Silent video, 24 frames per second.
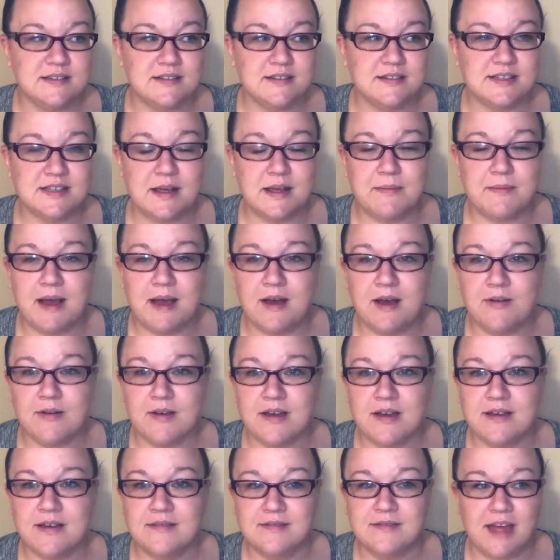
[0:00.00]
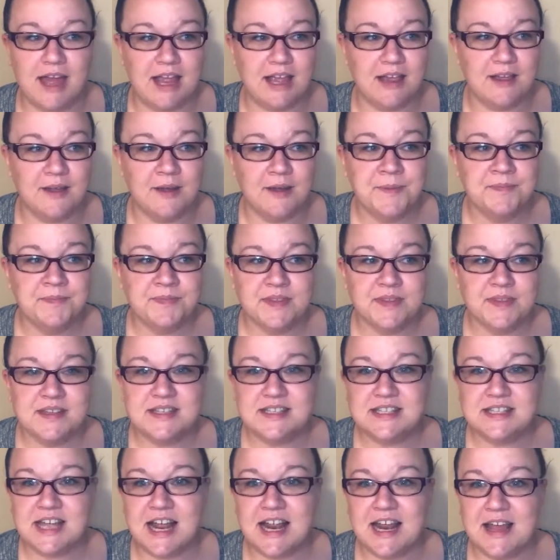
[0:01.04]
somehow, like,
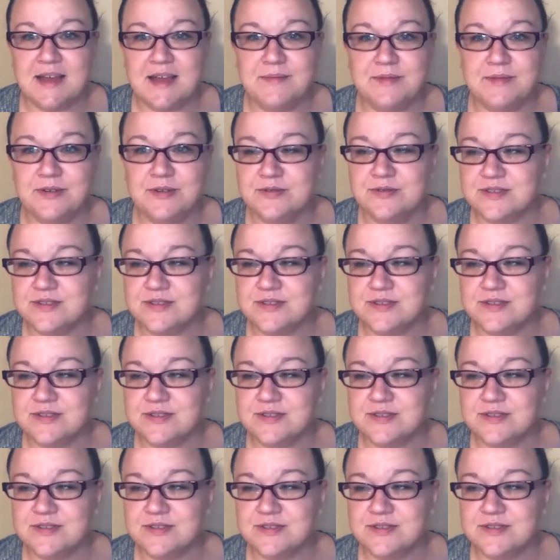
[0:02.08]
sent him